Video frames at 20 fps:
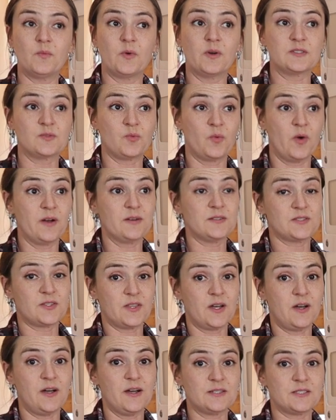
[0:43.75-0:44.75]
was once
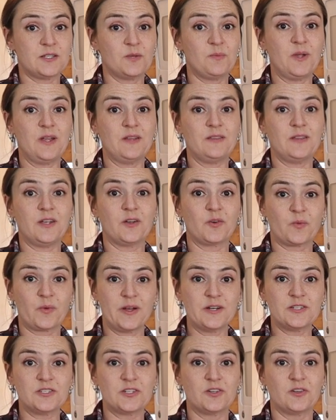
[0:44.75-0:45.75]
thought to be the
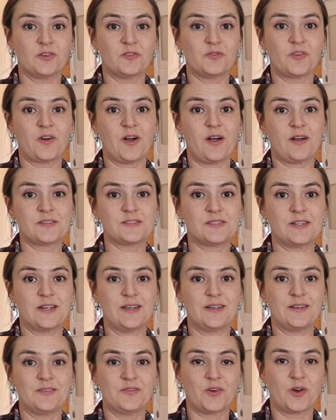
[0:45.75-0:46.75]
original
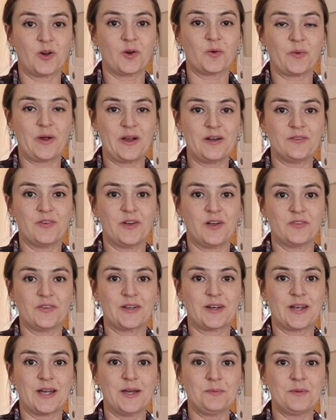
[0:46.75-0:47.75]
frosting for a red
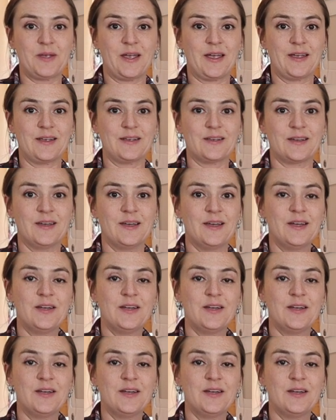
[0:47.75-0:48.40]
velvet cupcake,